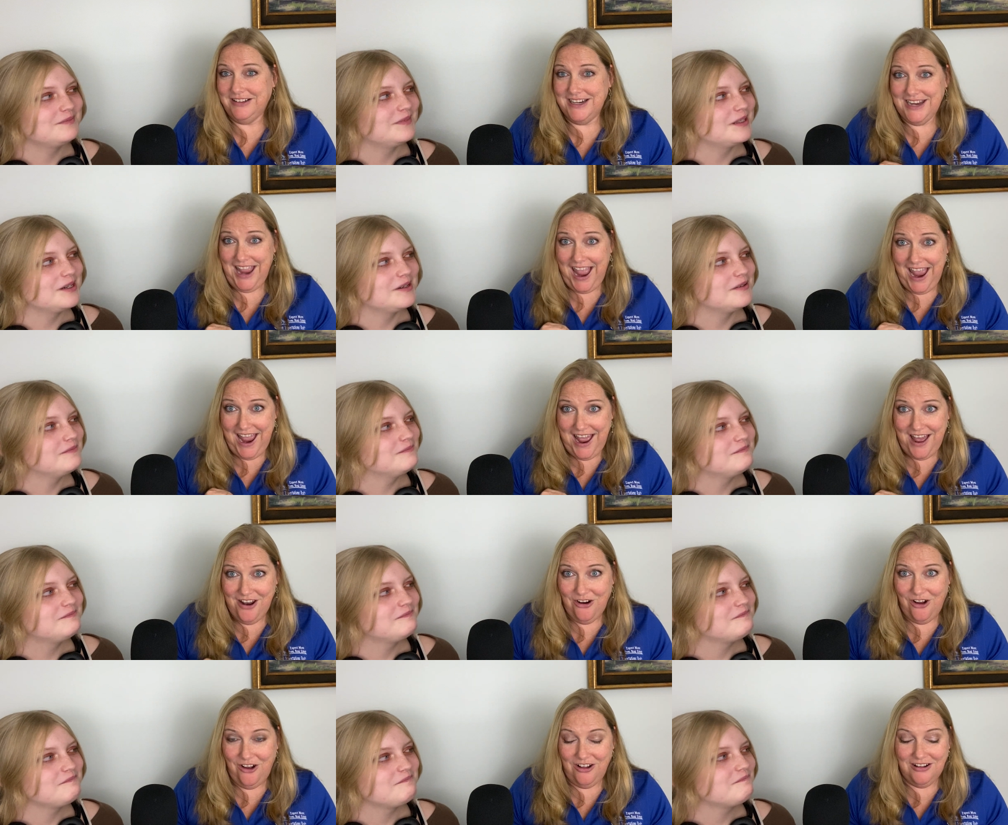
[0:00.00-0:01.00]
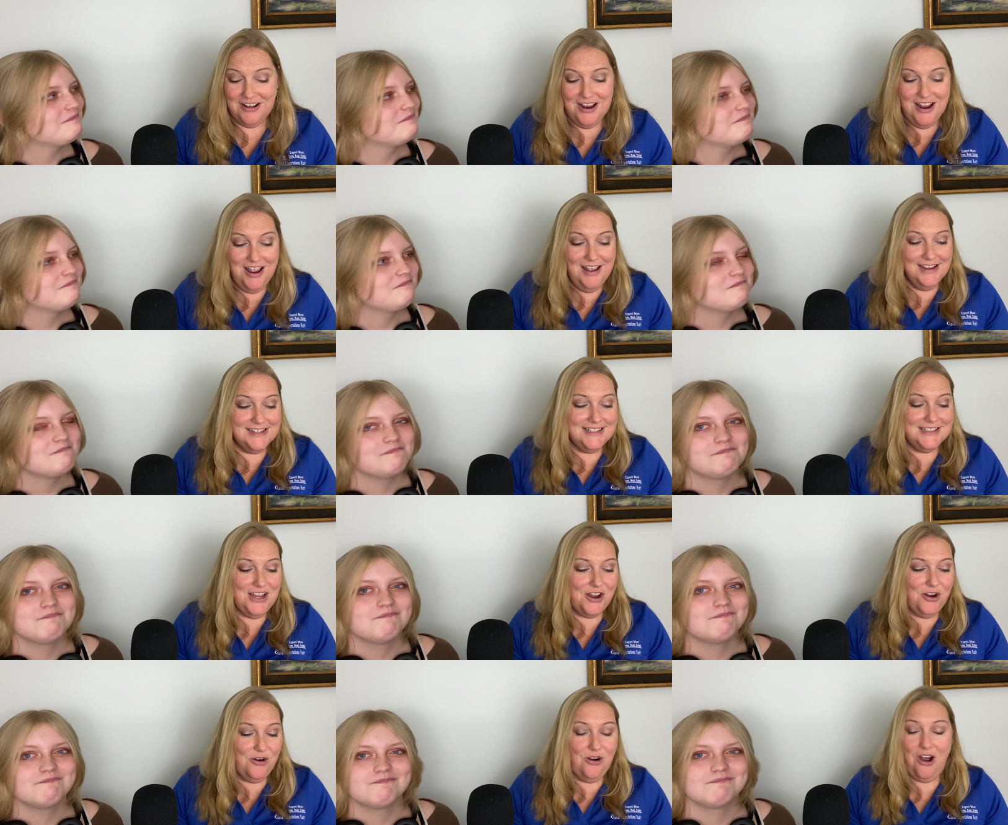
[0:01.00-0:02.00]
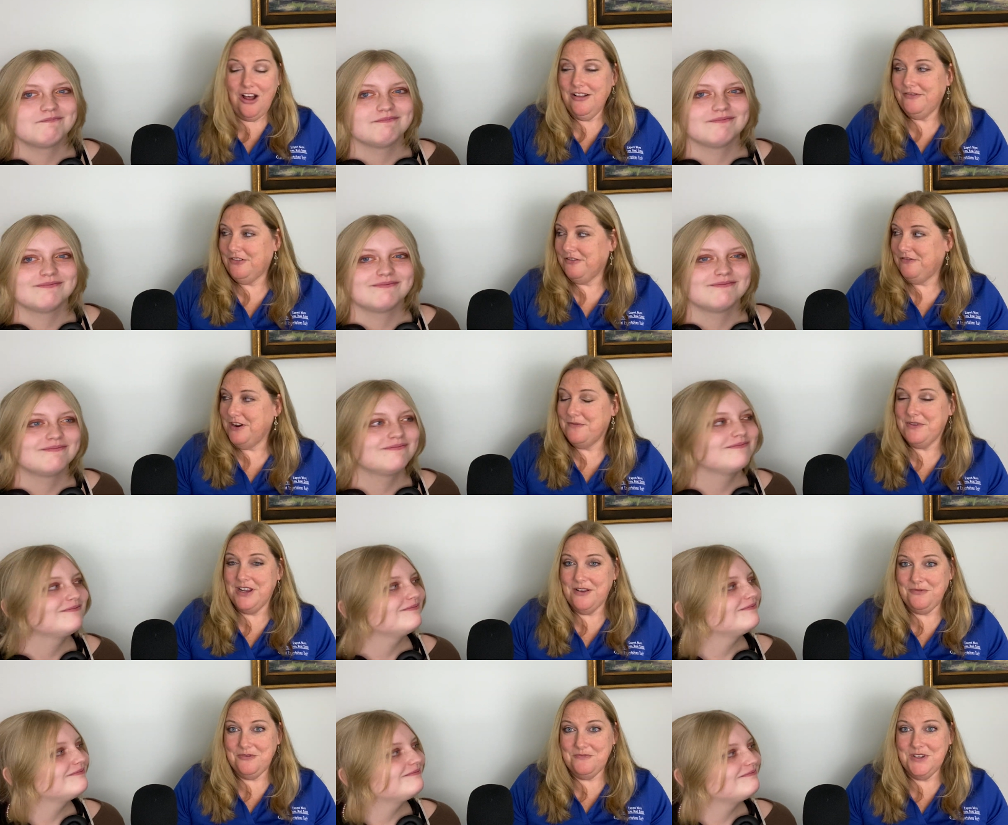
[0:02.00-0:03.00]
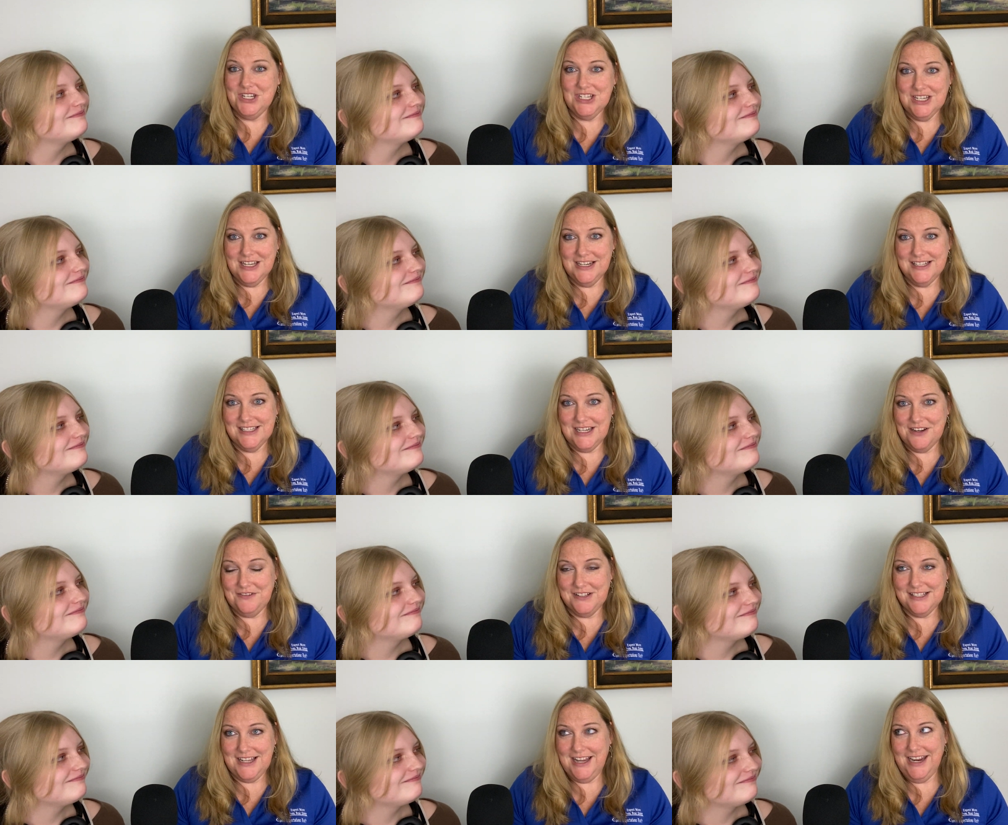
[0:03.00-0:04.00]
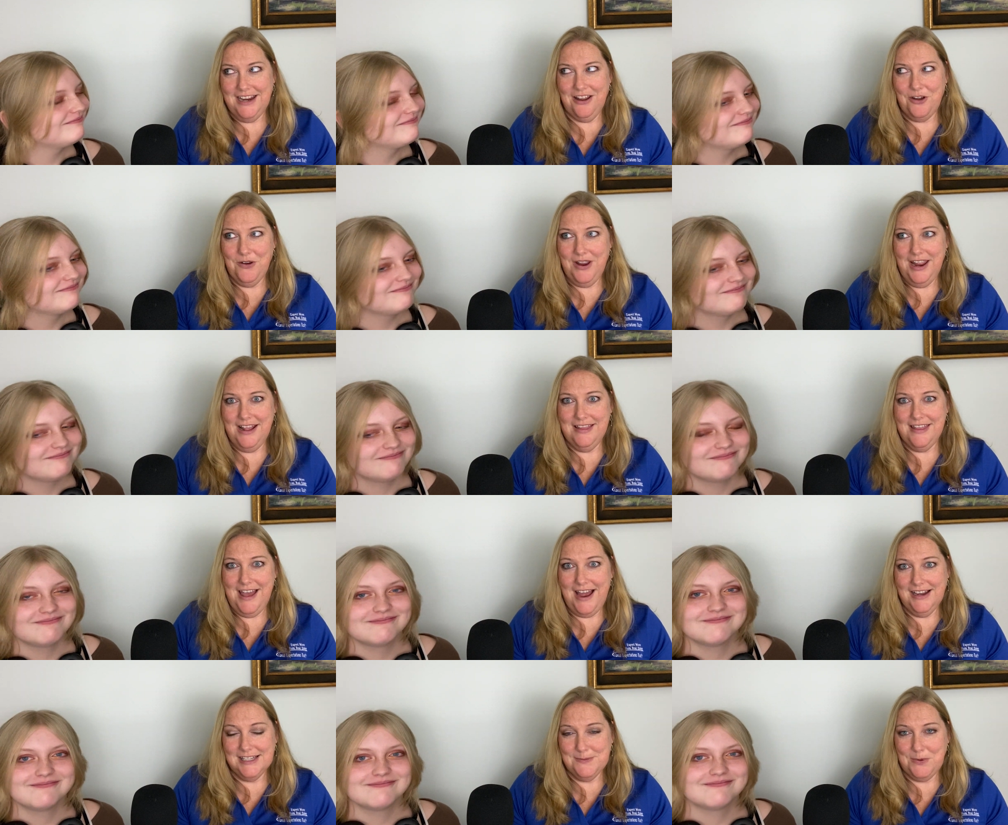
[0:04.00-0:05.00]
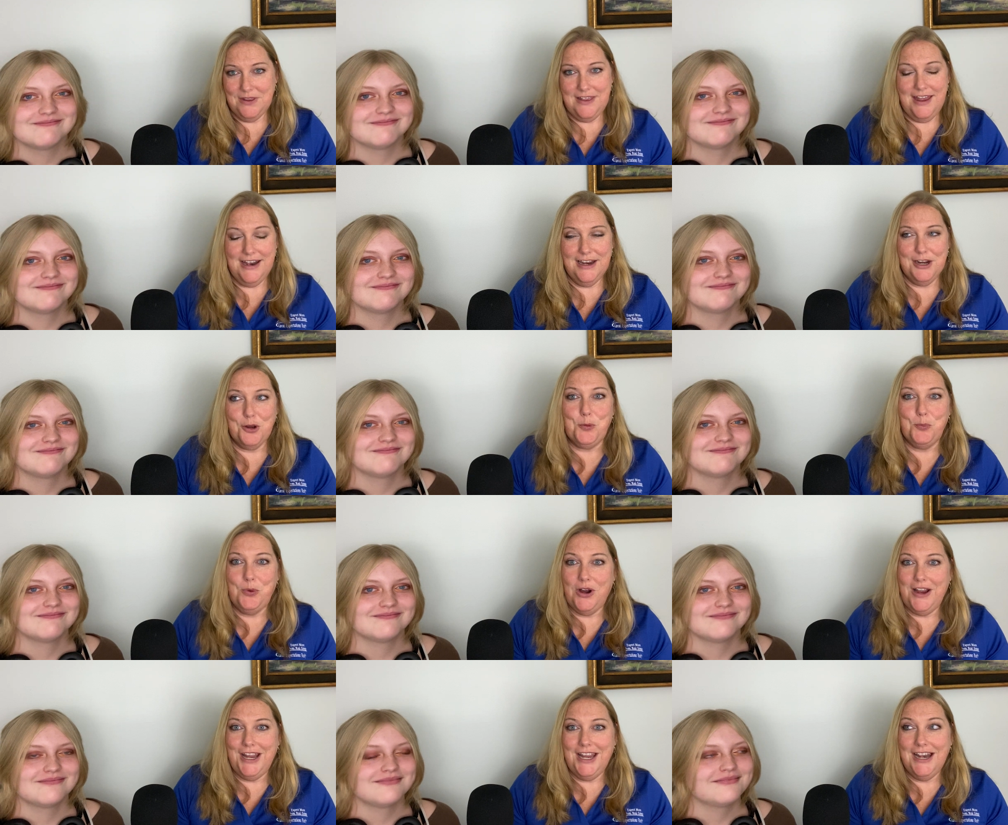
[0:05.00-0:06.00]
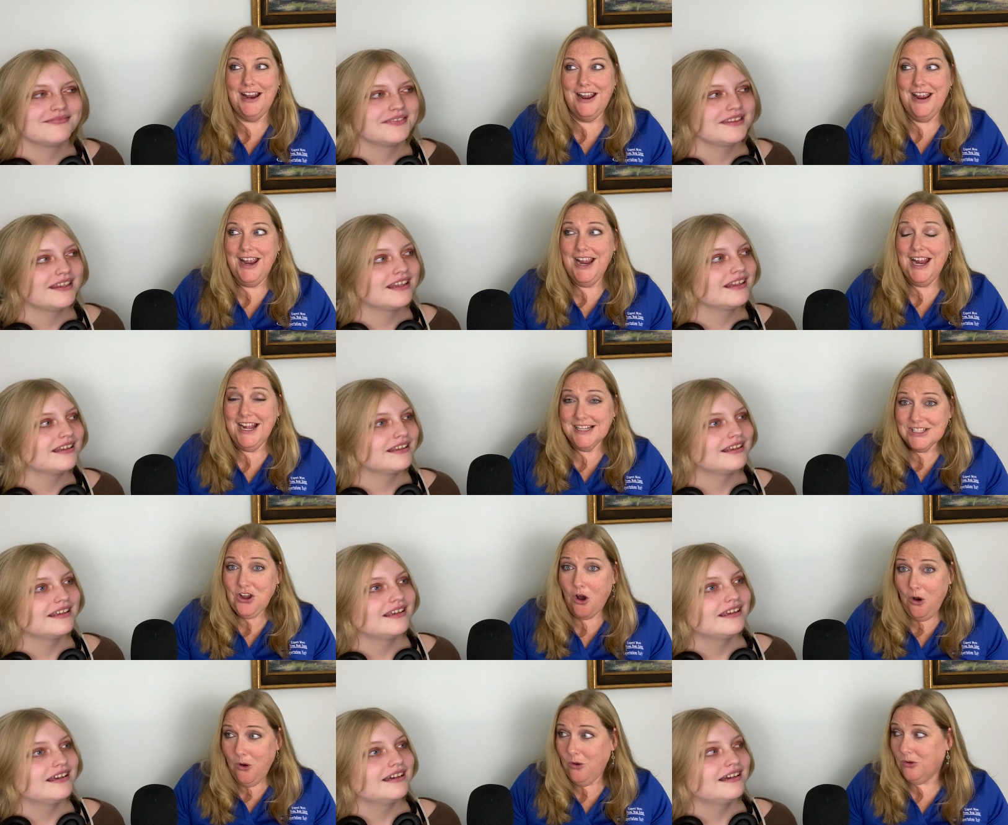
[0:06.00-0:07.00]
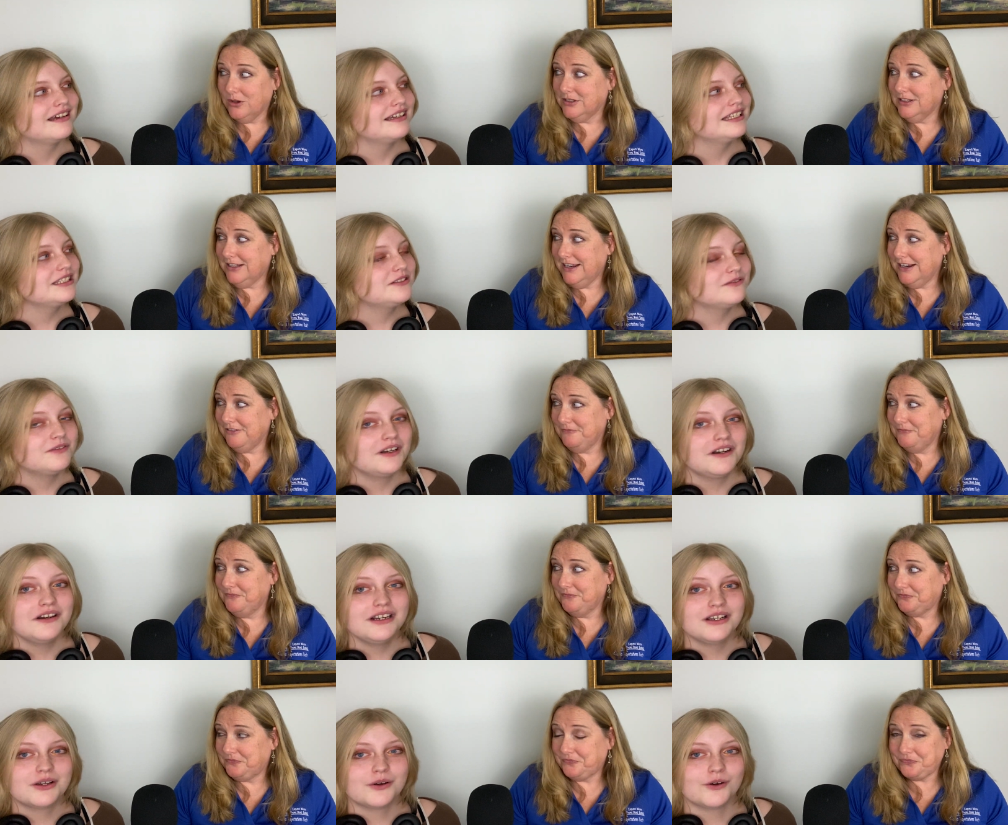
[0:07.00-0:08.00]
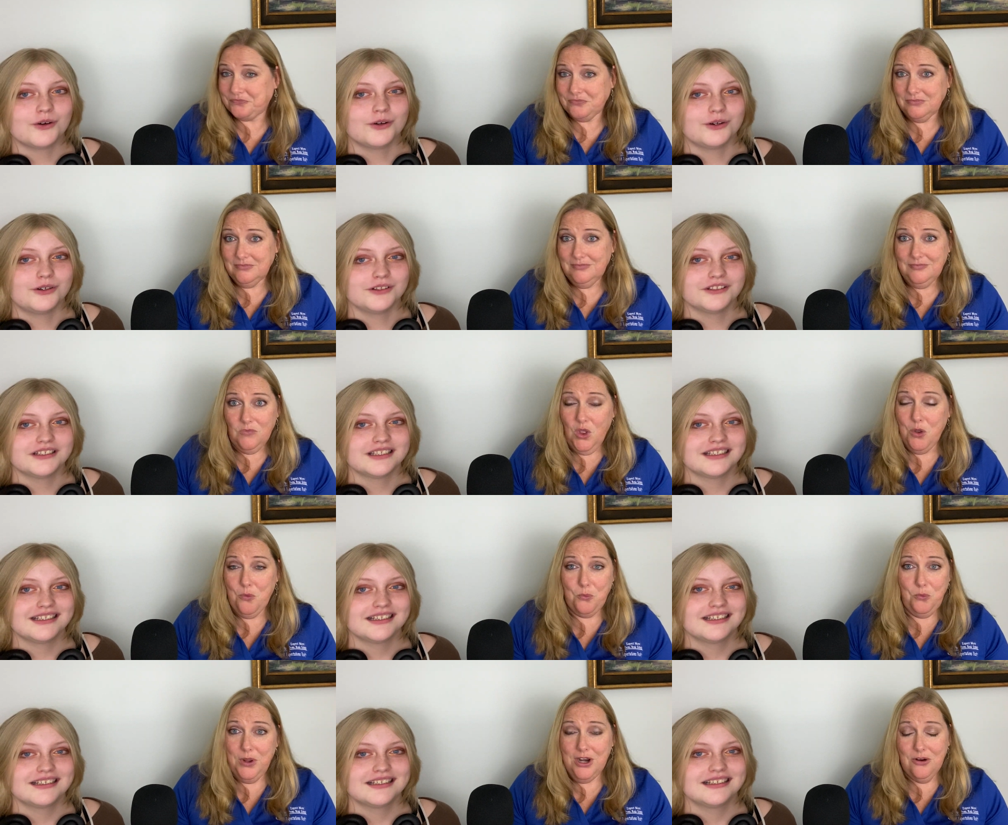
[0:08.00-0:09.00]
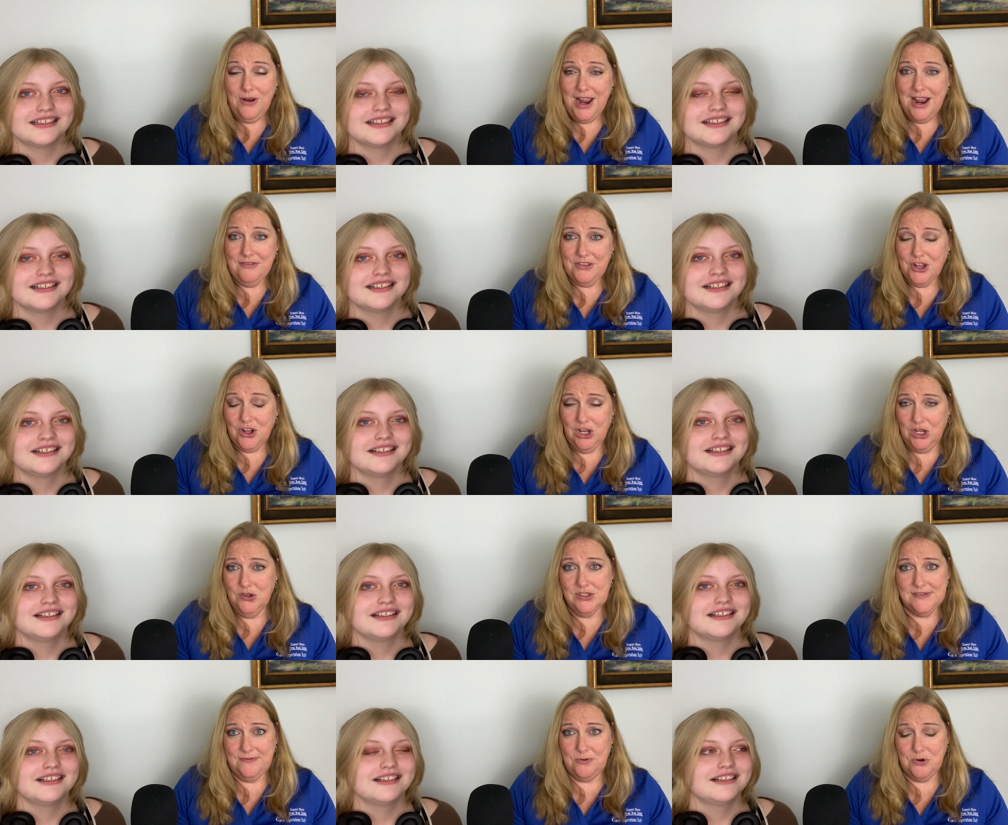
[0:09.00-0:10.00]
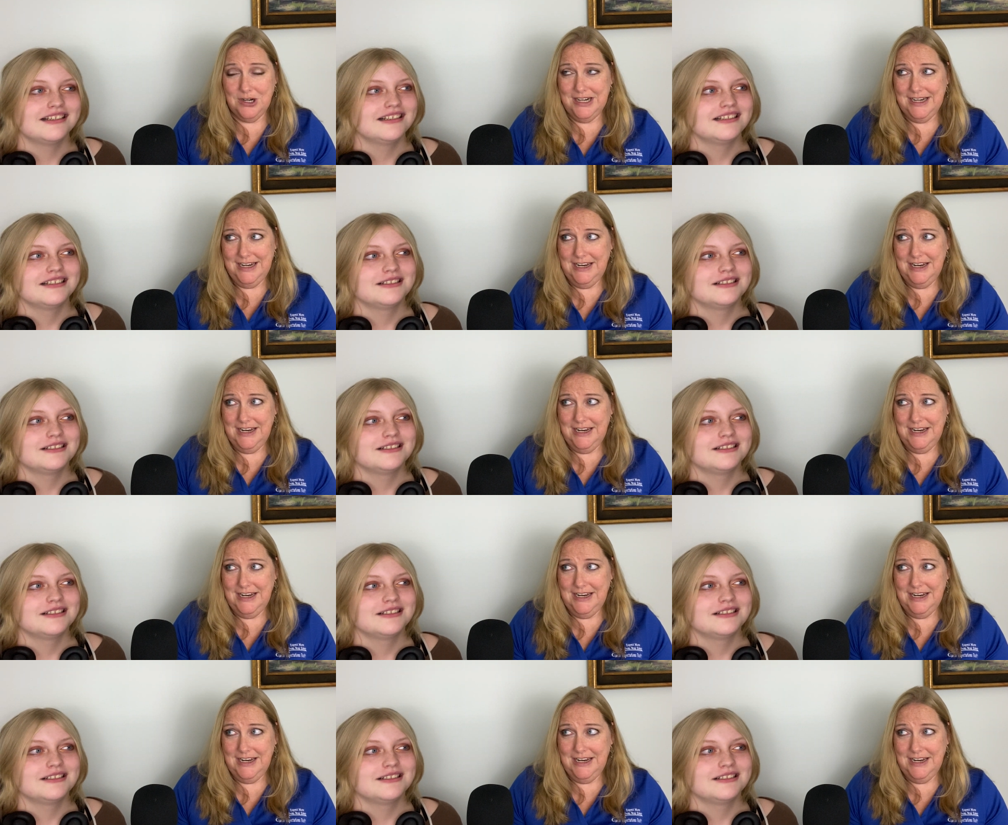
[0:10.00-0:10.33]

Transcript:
Speaker 1: Like at all. So all of her family up in Michigan and stuff is like, okay, that's pathetic. But it's cold. It's like very cold. We don't have the clothes for it